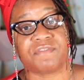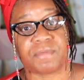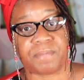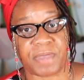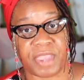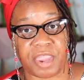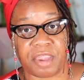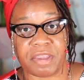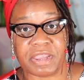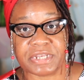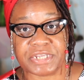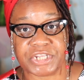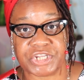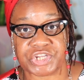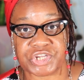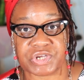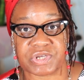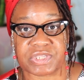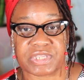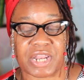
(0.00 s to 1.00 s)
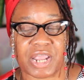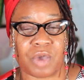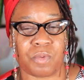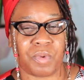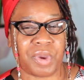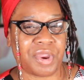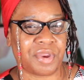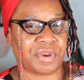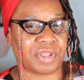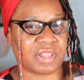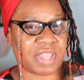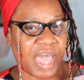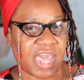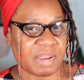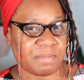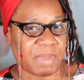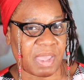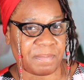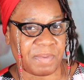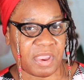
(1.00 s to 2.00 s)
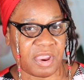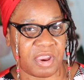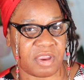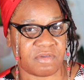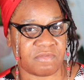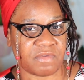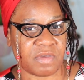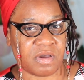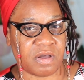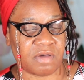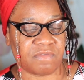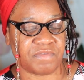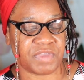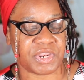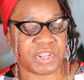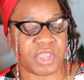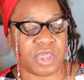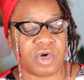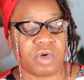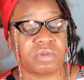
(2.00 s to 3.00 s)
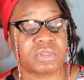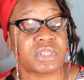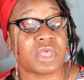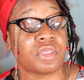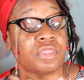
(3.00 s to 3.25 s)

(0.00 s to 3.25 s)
a Parrot t-shirts that I wear in a lot of my parrot videos,